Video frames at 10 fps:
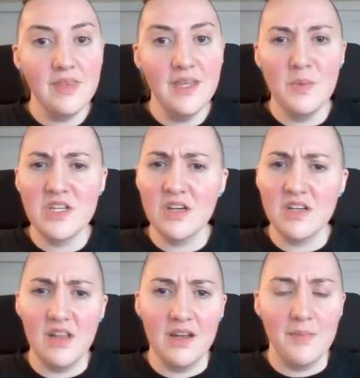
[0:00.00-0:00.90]
We talked
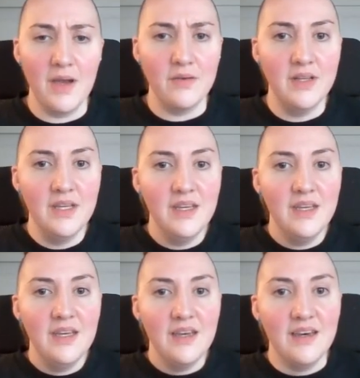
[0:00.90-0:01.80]
a lot about
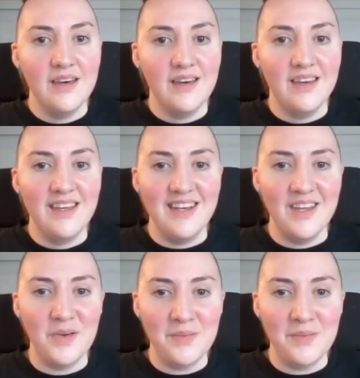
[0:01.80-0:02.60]
Inigo